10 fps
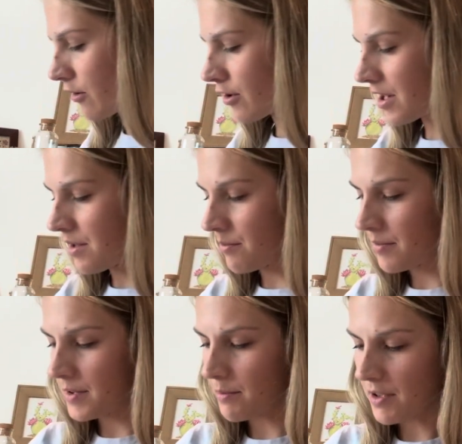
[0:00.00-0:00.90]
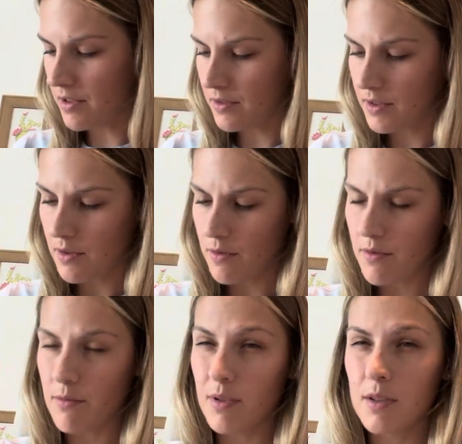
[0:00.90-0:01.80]
creams but
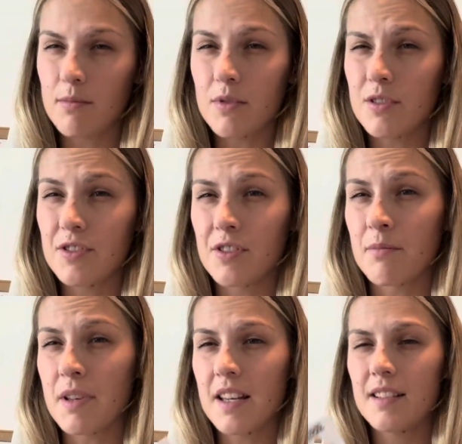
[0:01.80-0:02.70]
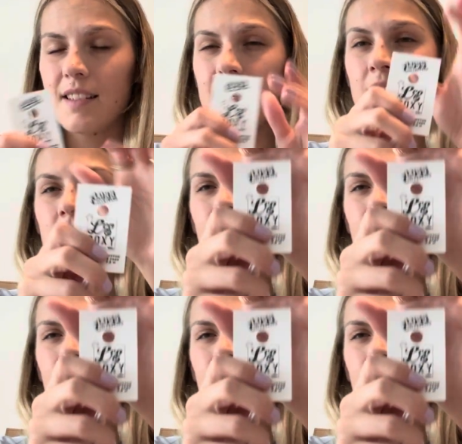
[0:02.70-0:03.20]
also purples or pinks in it.